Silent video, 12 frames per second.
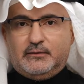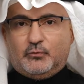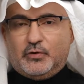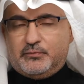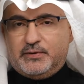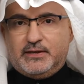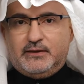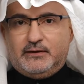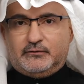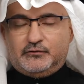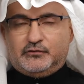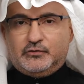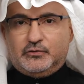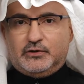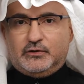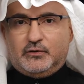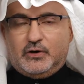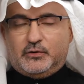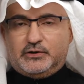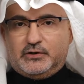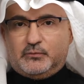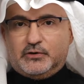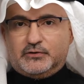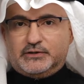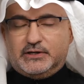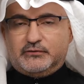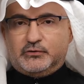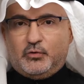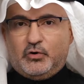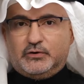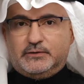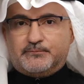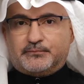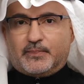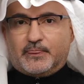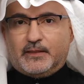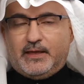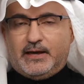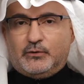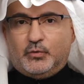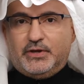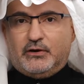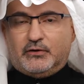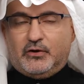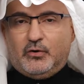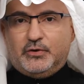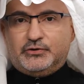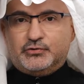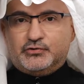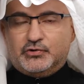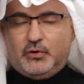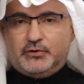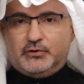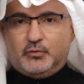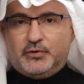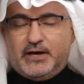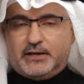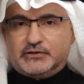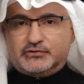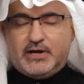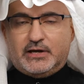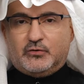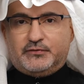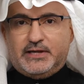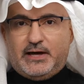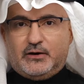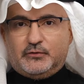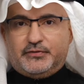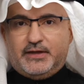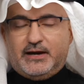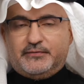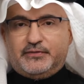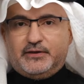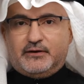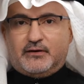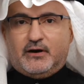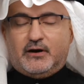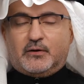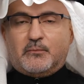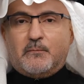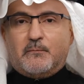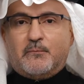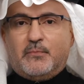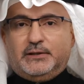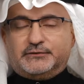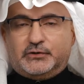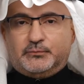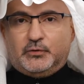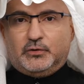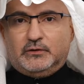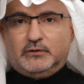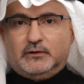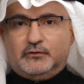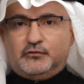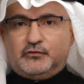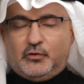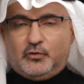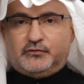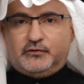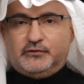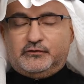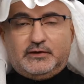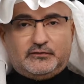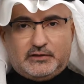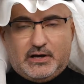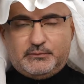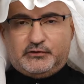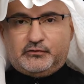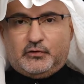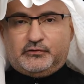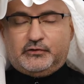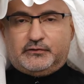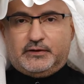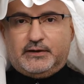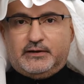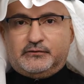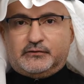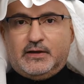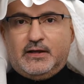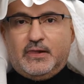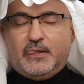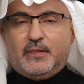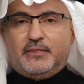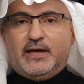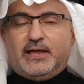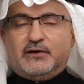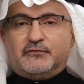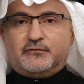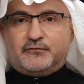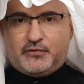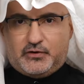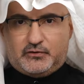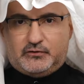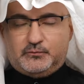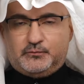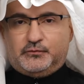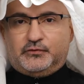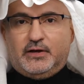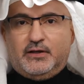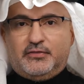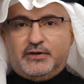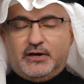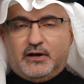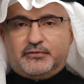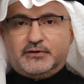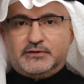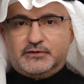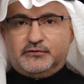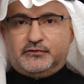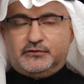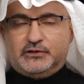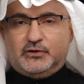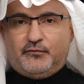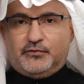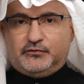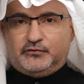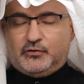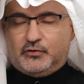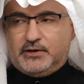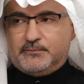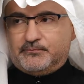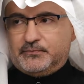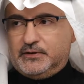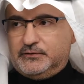with me here in studio, our dear brother David Wood, and we are going to show you without a shadow of a doubt that there are multiple sources, Islamic sources that is, that affirms the authenticity of this story.